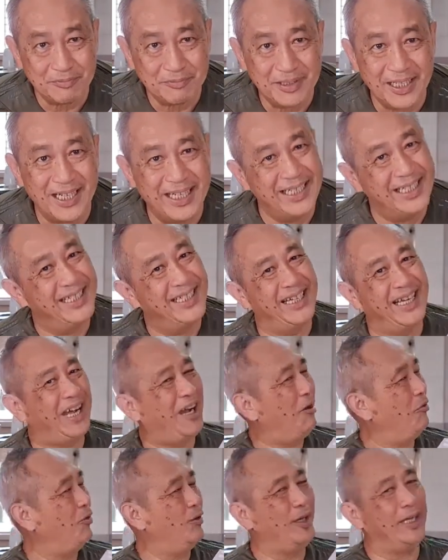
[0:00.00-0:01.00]

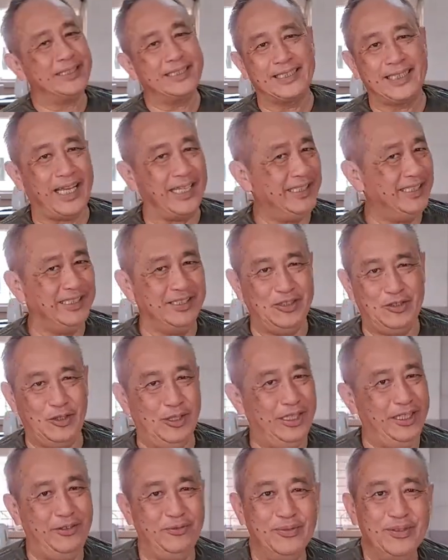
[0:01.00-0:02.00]
I was excited to
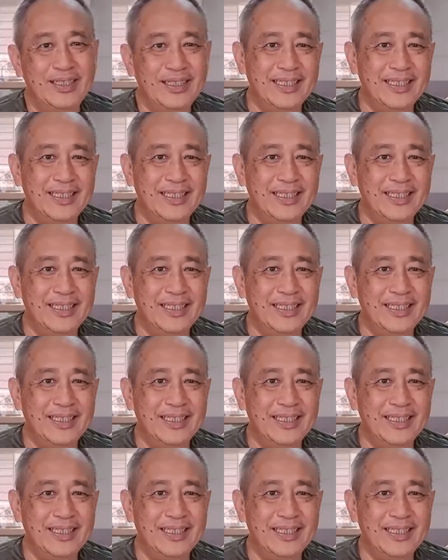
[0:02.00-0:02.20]
leave.